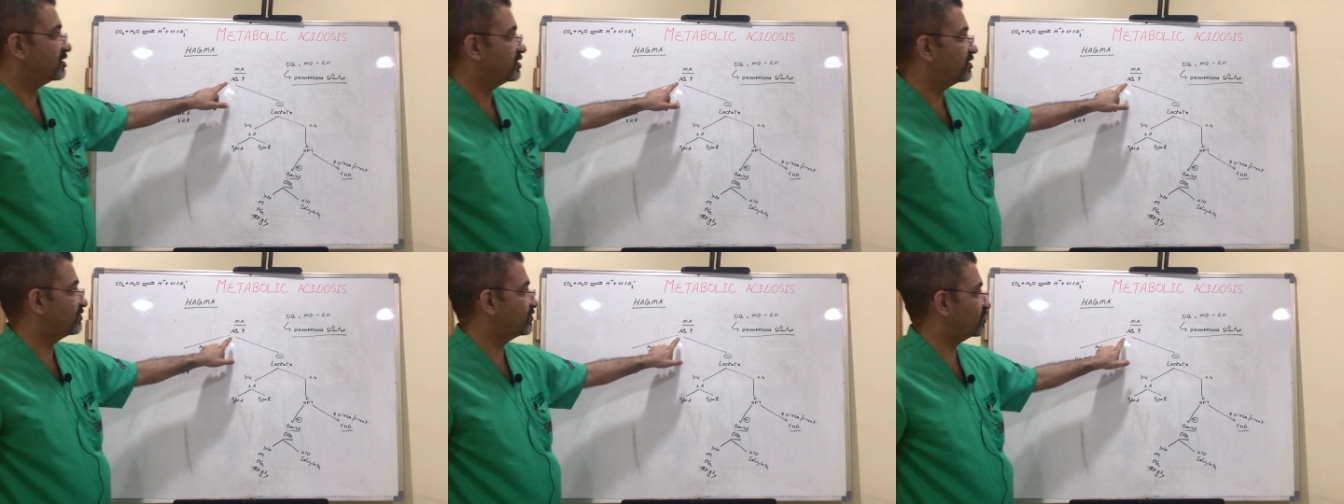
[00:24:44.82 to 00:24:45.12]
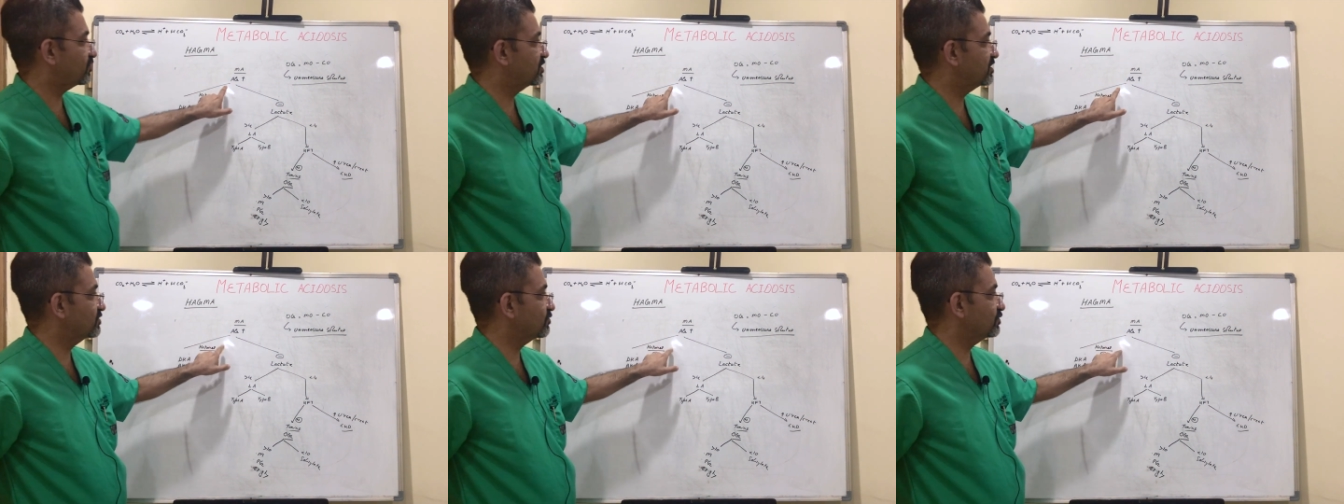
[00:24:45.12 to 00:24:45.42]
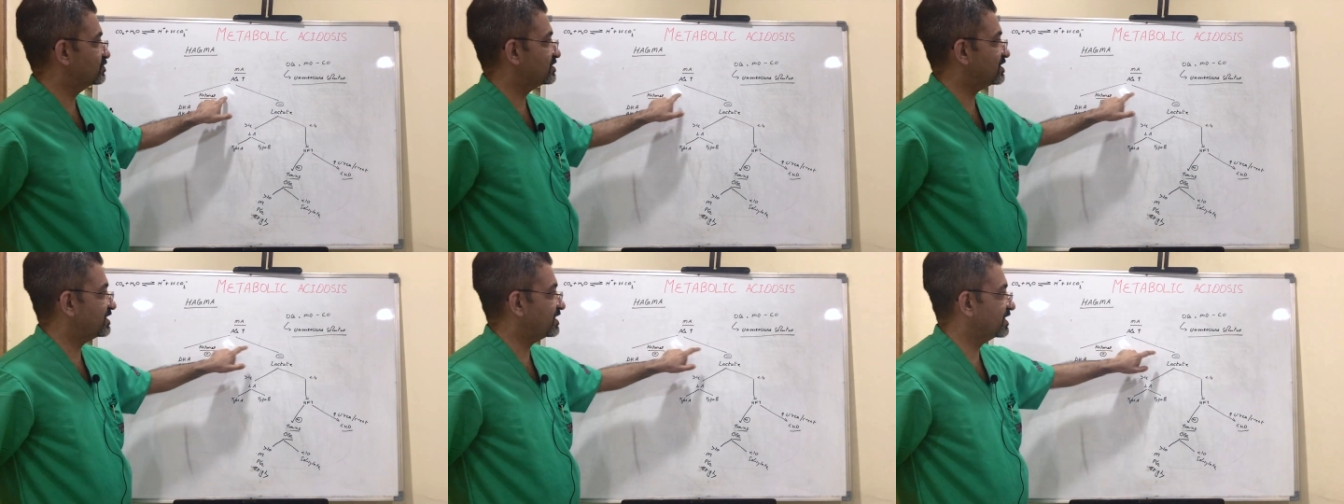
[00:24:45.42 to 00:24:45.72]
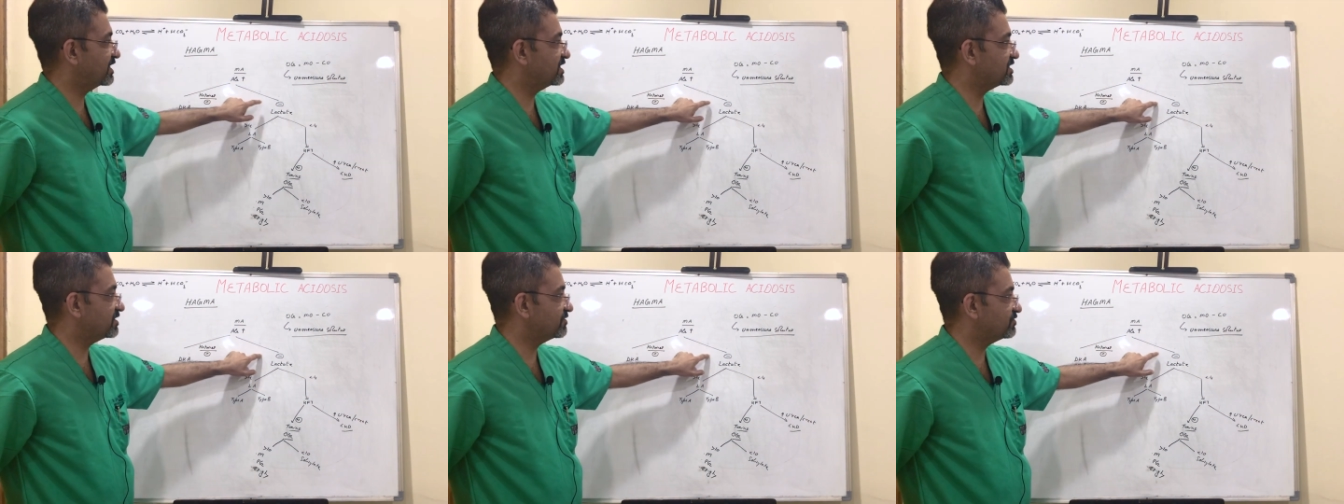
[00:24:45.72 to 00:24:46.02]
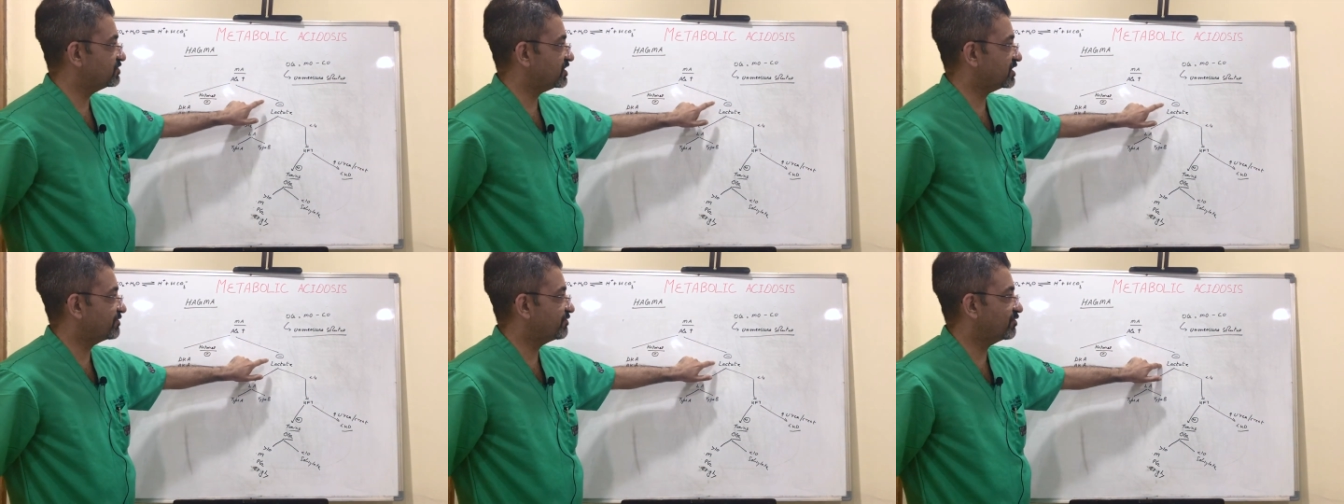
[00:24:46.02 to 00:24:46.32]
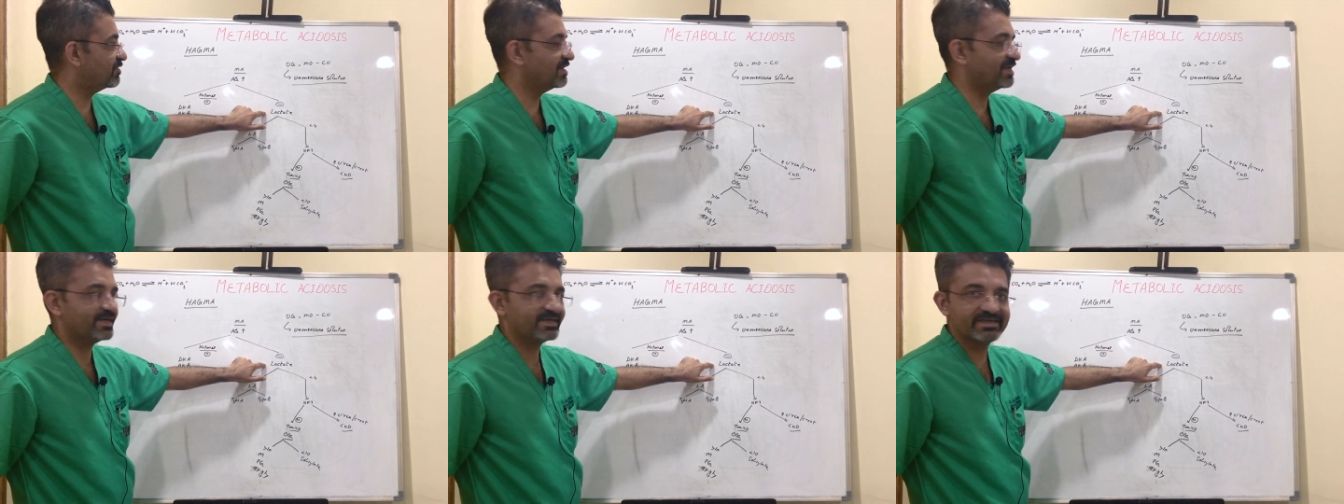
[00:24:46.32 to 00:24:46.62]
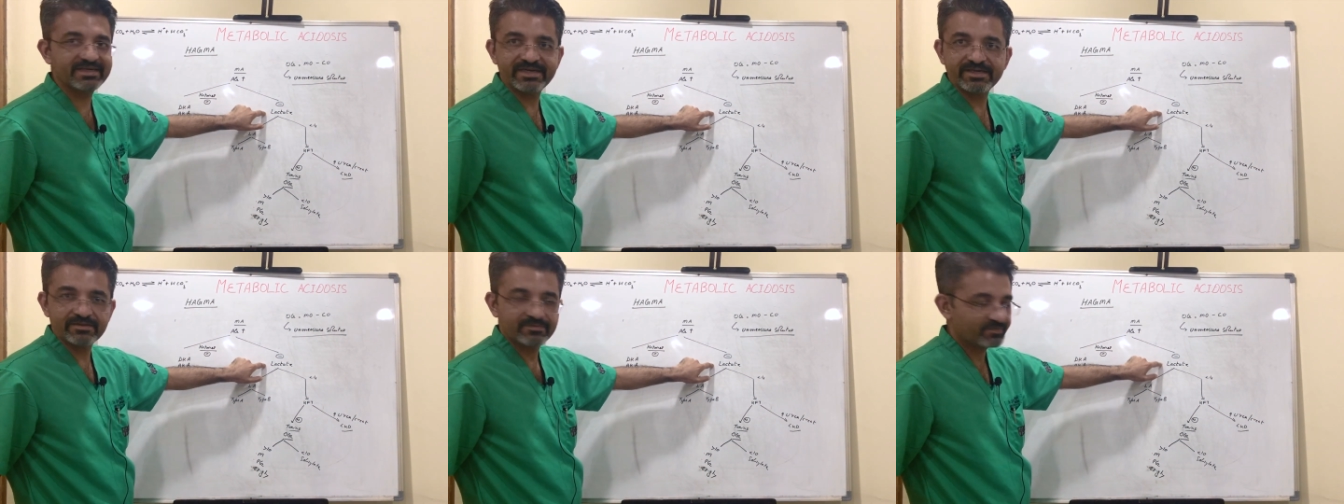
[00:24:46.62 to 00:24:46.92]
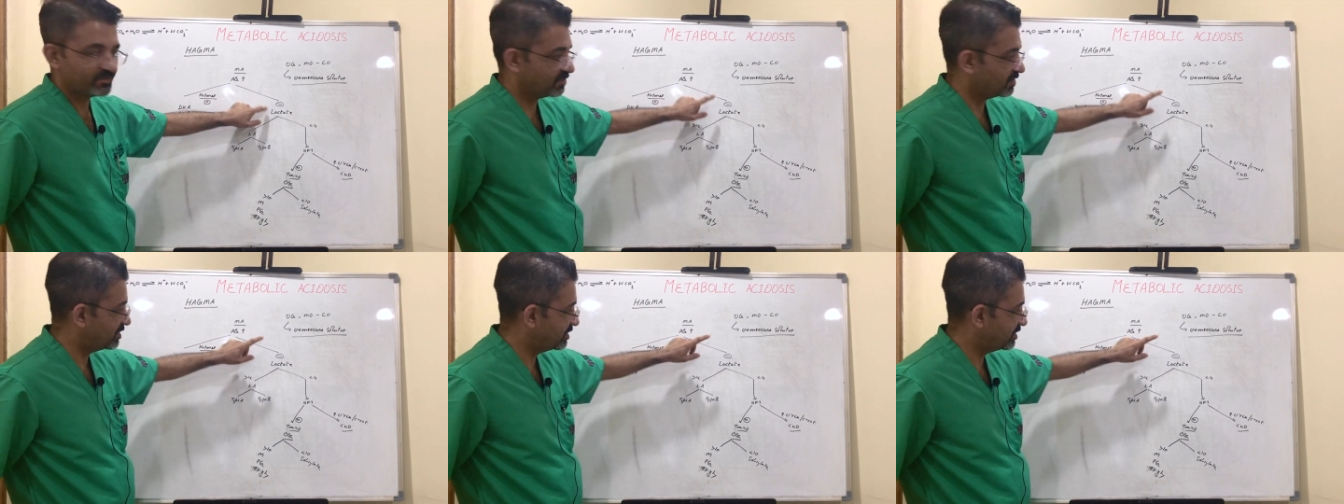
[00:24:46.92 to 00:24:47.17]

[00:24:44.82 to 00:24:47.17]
If your ketones are negative, check for lactate.